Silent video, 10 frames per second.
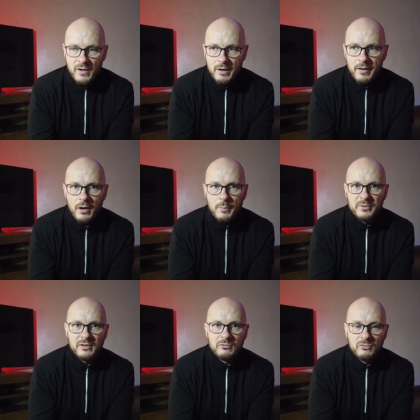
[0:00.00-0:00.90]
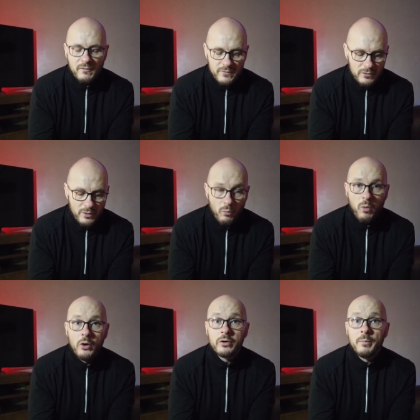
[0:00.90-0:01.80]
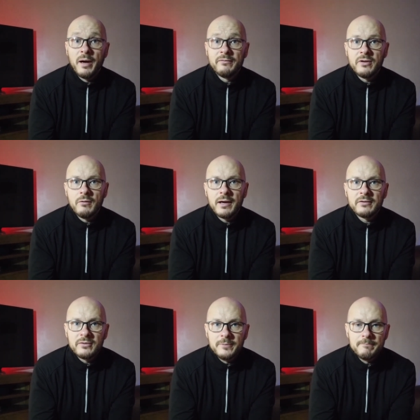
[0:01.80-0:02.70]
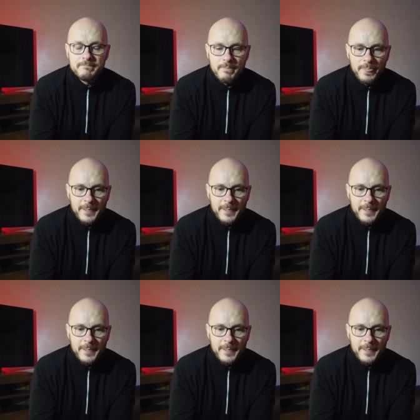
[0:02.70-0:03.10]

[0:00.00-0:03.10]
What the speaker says: Very high percentage of you that woke up after your accident